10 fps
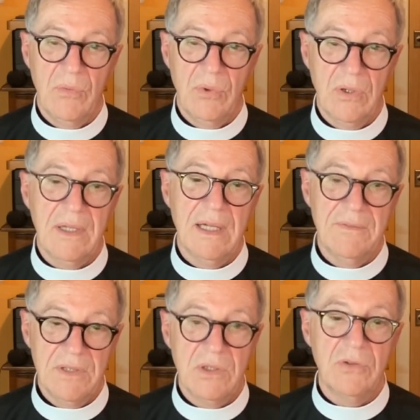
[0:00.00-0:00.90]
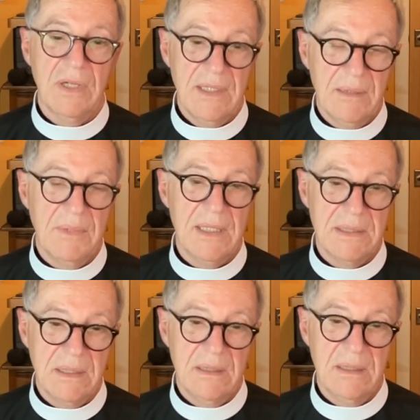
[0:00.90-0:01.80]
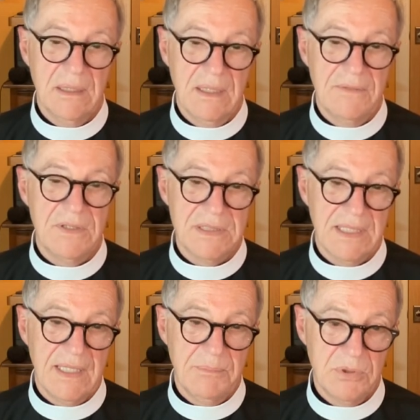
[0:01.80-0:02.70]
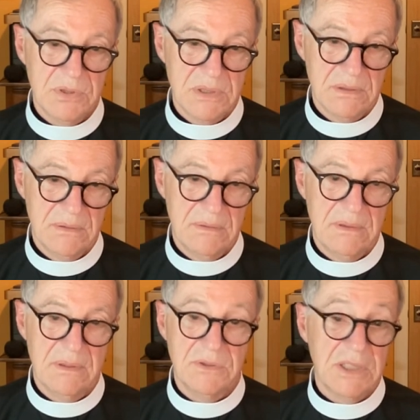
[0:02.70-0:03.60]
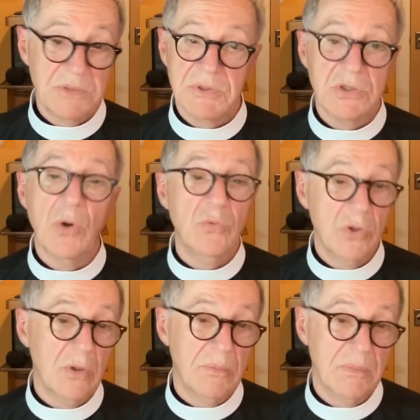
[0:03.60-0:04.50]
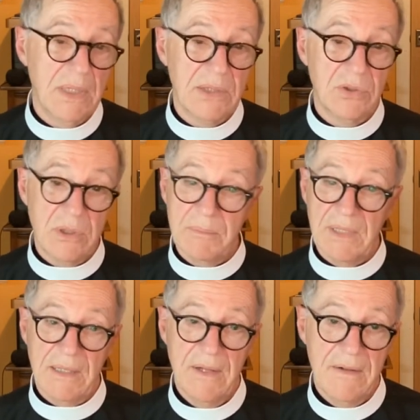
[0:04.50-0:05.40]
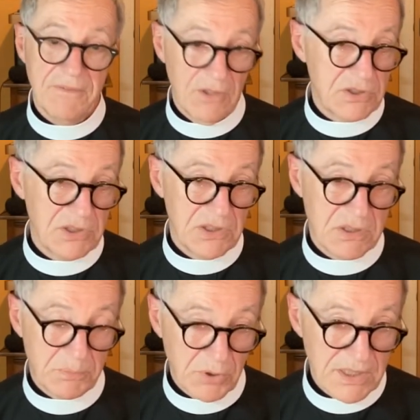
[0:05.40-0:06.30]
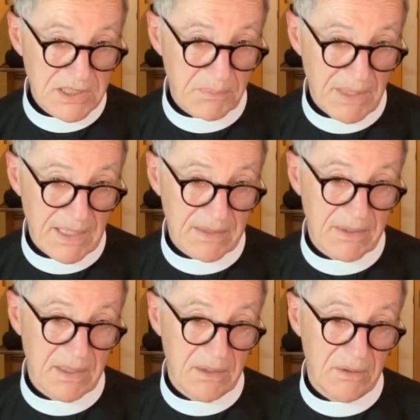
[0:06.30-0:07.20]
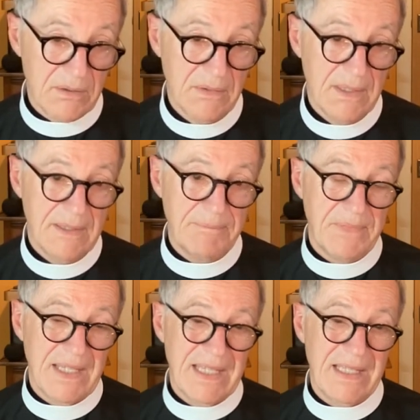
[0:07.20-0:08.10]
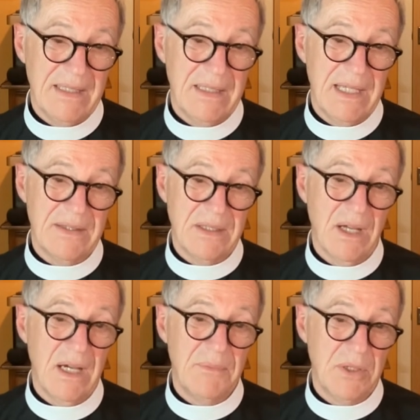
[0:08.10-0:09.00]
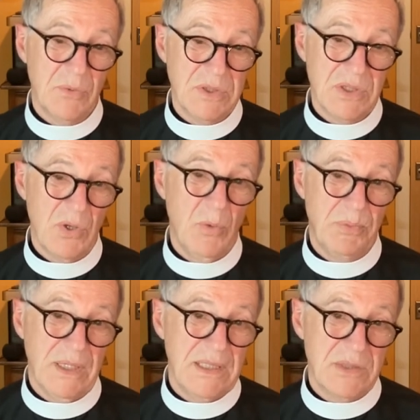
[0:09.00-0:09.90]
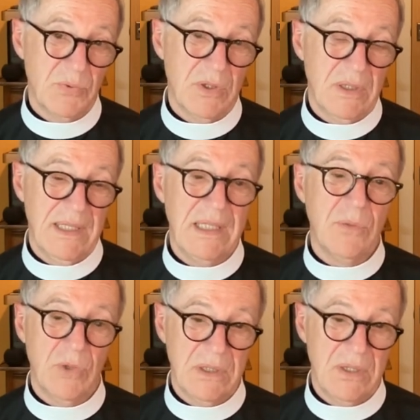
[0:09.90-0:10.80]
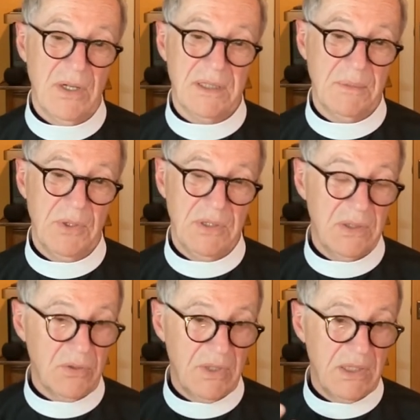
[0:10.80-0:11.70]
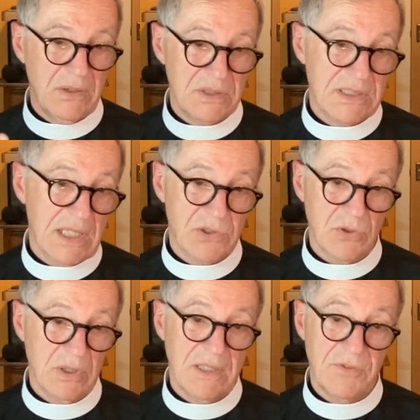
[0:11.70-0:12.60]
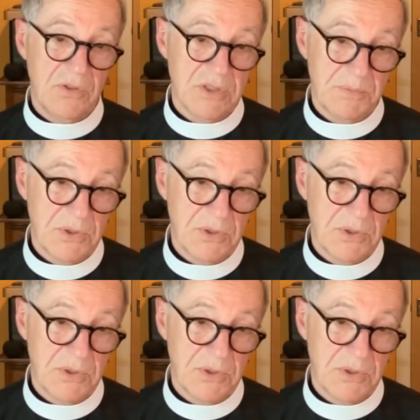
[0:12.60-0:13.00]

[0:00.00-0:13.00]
work at integrating my life as a gay person. There just was no room. I couldn't uh, function as a priest back there. And at the time, there was no place where anyone talked about integrating your sexual life with your